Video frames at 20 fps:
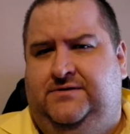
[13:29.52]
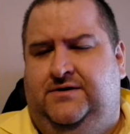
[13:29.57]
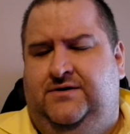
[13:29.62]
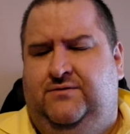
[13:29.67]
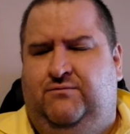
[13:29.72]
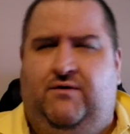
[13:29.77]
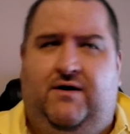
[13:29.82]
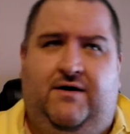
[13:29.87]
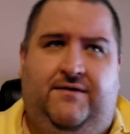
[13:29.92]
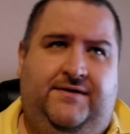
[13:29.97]

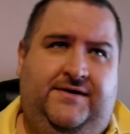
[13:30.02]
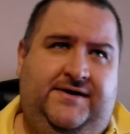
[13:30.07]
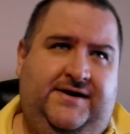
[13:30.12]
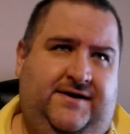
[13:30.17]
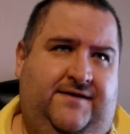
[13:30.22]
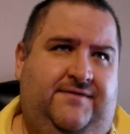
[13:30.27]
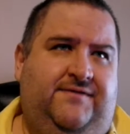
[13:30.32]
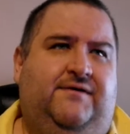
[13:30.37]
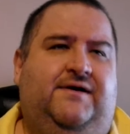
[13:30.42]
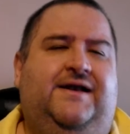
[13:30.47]
Well,
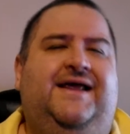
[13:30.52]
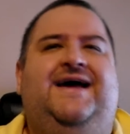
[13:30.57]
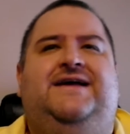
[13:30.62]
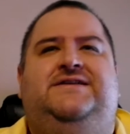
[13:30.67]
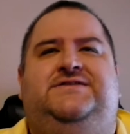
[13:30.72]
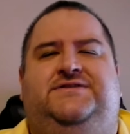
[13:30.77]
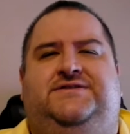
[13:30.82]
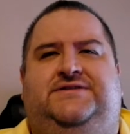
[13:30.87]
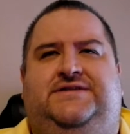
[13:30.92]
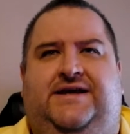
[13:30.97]
they're allowed
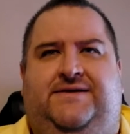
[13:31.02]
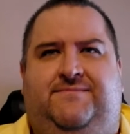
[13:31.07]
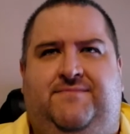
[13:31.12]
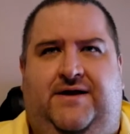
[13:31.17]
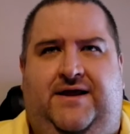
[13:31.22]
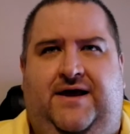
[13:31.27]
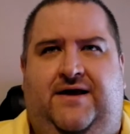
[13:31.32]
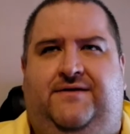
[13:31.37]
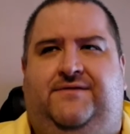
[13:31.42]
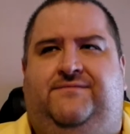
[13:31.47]
to take
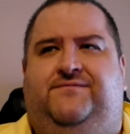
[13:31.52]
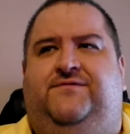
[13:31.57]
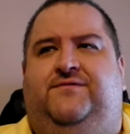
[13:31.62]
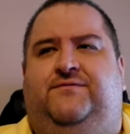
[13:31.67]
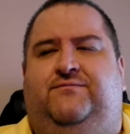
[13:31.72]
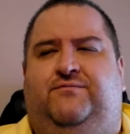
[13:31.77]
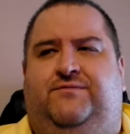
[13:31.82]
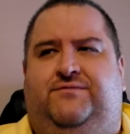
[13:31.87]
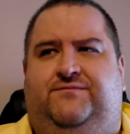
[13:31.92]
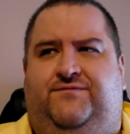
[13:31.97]
money out for
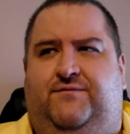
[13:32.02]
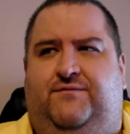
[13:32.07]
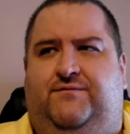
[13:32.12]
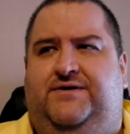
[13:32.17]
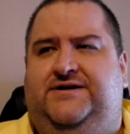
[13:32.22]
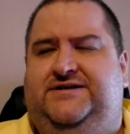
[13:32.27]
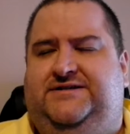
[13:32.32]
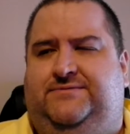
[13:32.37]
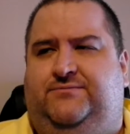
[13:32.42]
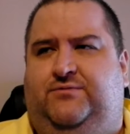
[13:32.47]
a
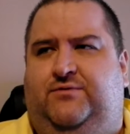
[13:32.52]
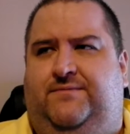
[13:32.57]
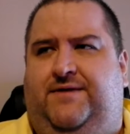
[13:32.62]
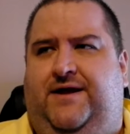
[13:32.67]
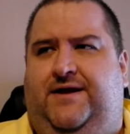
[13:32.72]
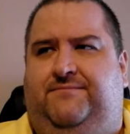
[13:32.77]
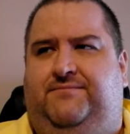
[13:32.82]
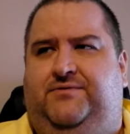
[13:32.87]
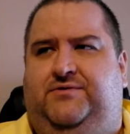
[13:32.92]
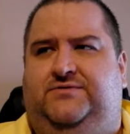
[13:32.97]
reasonable
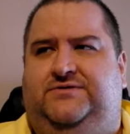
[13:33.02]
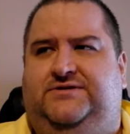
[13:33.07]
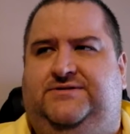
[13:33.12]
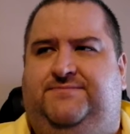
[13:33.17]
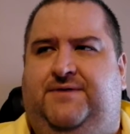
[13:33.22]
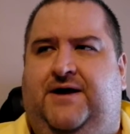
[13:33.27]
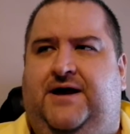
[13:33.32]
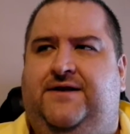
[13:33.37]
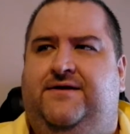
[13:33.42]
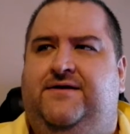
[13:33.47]
amount of bills.
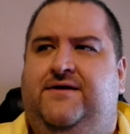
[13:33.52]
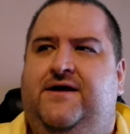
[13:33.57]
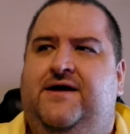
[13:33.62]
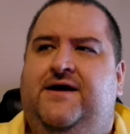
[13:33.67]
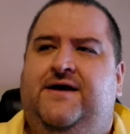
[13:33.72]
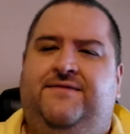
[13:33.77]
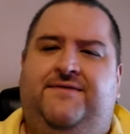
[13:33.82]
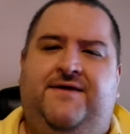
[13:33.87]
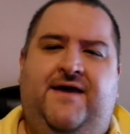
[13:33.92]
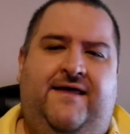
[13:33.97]
But
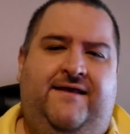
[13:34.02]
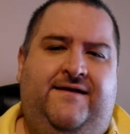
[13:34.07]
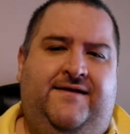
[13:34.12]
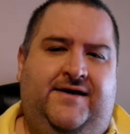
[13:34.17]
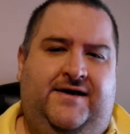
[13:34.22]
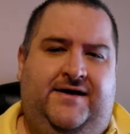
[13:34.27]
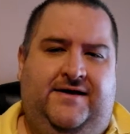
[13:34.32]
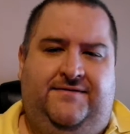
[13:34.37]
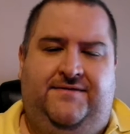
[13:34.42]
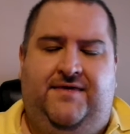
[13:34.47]
then
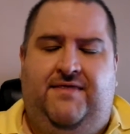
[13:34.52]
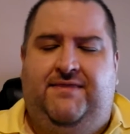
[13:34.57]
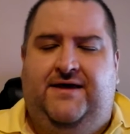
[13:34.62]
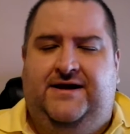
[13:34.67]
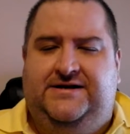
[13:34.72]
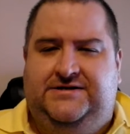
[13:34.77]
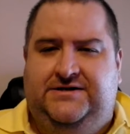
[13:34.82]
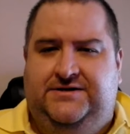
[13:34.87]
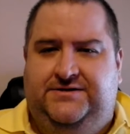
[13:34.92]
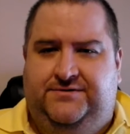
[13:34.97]
they
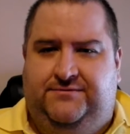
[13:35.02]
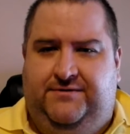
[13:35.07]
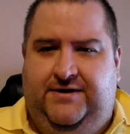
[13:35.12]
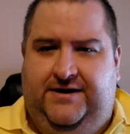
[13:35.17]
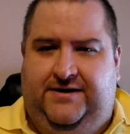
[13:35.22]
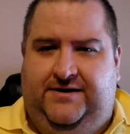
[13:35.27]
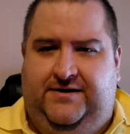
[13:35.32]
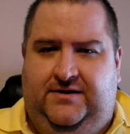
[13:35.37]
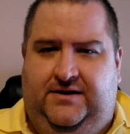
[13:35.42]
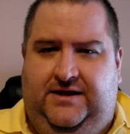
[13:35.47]
turned around
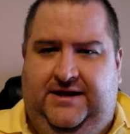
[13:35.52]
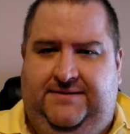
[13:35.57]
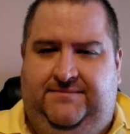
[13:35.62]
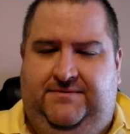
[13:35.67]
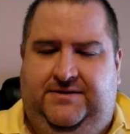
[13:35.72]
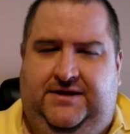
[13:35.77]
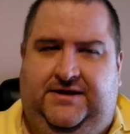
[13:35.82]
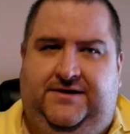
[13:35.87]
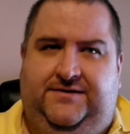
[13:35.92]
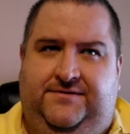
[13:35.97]
and claimed
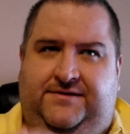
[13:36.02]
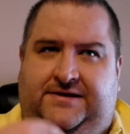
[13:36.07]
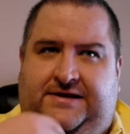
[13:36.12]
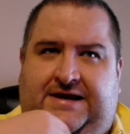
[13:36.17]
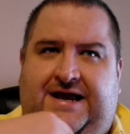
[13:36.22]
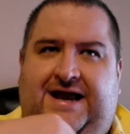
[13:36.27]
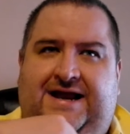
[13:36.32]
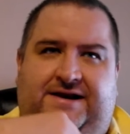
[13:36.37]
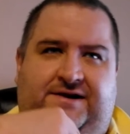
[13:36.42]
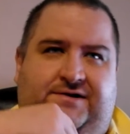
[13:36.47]
that the
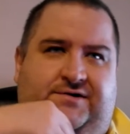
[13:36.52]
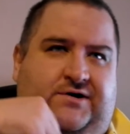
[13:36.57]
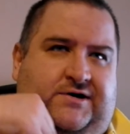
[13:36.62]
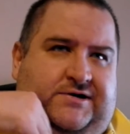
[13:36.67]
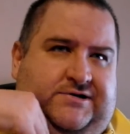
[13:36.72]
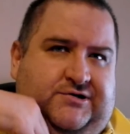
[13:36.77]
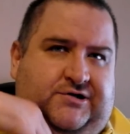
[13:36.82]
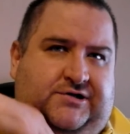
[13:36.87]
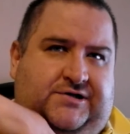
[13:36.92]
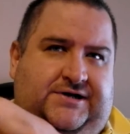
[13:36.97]

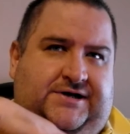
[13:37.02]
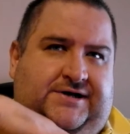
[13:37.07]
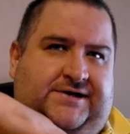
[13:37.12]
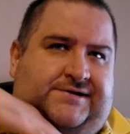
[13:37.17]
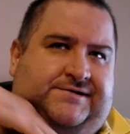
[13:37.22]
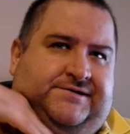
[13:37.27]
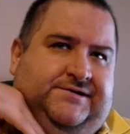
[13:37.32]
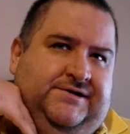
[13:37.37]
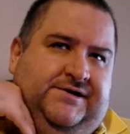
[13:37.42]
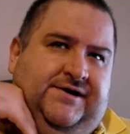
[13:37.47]
$89
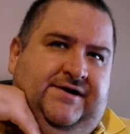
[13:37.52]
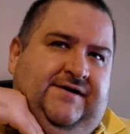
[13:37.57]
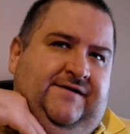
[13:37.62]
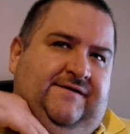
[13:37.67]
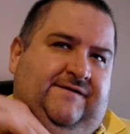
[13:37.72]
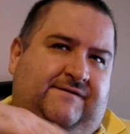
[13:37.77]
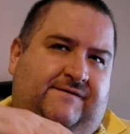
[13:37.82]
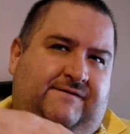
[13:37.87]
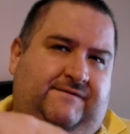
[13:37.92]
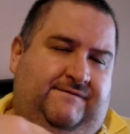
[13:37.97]

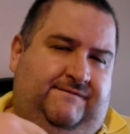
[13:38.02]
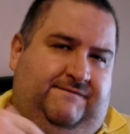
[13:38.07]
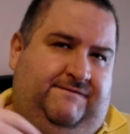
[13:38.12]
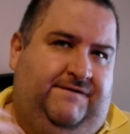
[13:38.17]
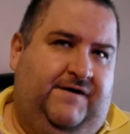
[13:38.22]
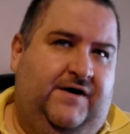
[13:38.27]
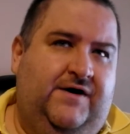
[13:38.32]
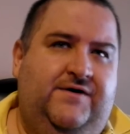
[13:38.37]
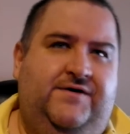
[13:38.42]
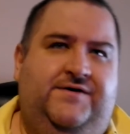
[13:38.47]

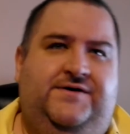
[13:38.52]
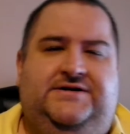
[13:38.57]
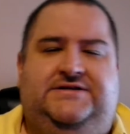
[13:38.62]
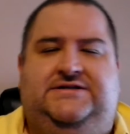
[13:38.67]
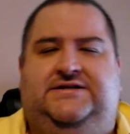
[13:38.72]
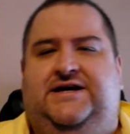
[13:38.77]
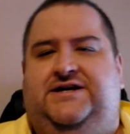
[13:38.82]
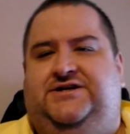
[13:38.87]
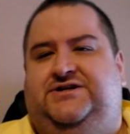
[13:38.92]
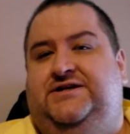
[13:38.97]

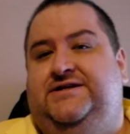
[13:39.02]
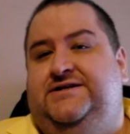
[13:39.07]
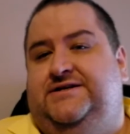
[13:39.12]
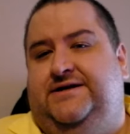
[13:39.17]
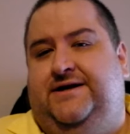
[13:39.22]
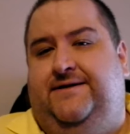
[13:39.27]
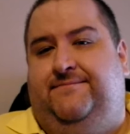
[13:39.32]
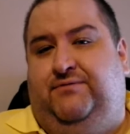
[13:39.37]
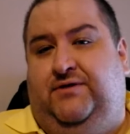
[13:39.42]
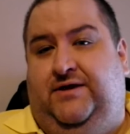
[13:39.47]

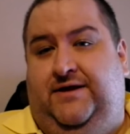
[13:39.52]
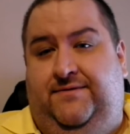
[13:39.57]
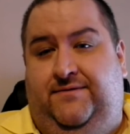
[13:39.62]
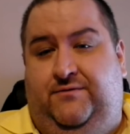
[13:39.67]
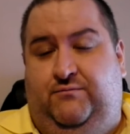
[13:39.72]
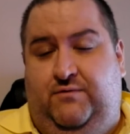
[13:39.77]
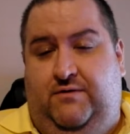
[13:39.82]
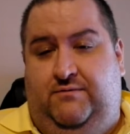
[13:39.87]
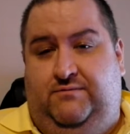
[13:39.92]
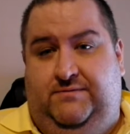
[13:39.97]
phone/internet plan that
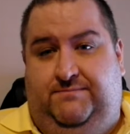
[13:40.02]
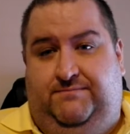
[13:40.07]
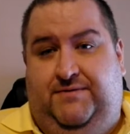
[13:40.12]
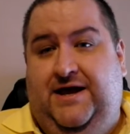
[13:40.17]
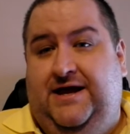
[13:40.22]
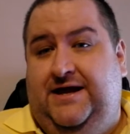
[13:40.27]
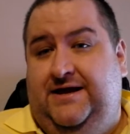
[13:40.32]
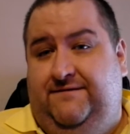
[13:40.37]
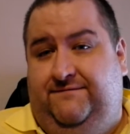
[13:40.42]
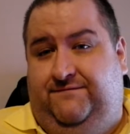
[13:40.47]
we were
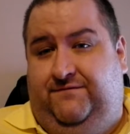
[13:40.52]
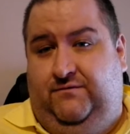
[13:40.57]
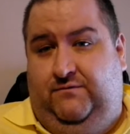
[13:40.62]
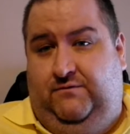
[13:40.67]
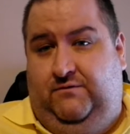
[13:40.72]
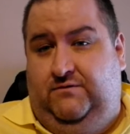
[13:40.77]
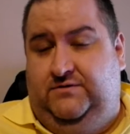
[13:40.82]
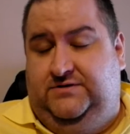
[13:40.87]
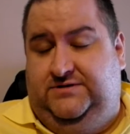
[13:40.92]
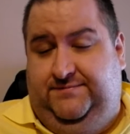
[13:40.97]
paying for,
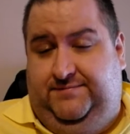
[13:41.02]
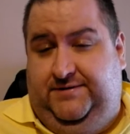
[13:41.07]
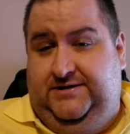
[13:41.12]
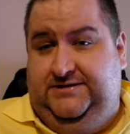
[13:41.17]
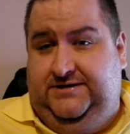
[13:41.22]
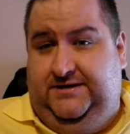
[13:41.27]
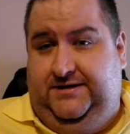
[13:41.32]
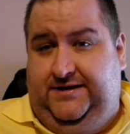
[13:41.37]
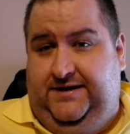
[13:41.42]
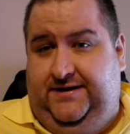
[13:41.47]
or
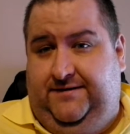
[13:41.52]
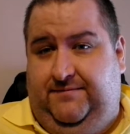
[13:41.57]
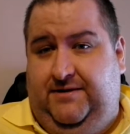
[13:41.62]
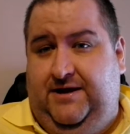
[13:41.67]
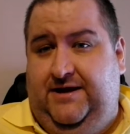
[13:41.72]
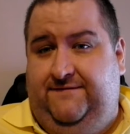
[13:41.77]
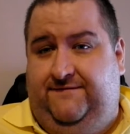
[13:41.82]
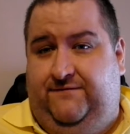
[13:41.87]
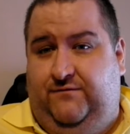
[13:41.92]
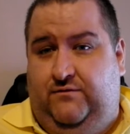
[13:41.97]
supposedly going to
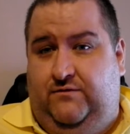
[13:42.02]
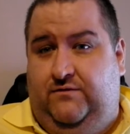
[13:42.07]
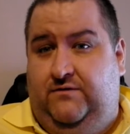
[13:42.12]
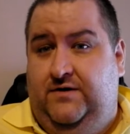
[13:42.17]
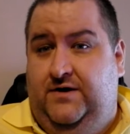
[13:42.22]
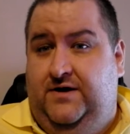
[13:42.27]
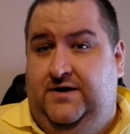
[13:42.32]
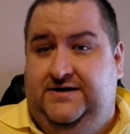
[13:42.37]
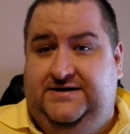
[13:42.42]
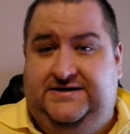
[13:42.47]
pay for,
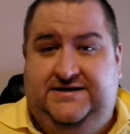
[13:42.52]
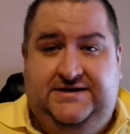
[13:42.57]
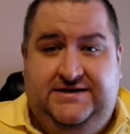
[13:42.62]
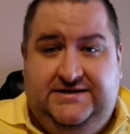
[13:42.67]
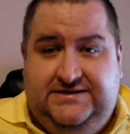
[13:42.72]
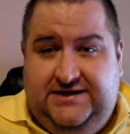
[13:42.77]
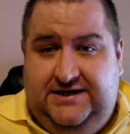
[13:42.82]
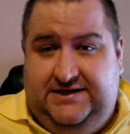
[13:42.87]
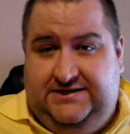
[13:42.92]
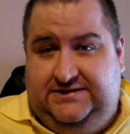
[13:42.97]
didn't
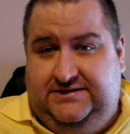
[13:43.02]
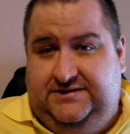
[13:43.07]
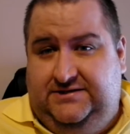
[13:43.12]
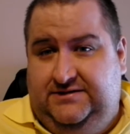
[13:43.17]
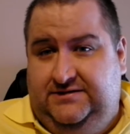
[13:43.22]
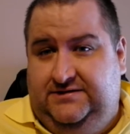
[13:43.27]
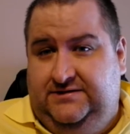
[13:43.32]
exist.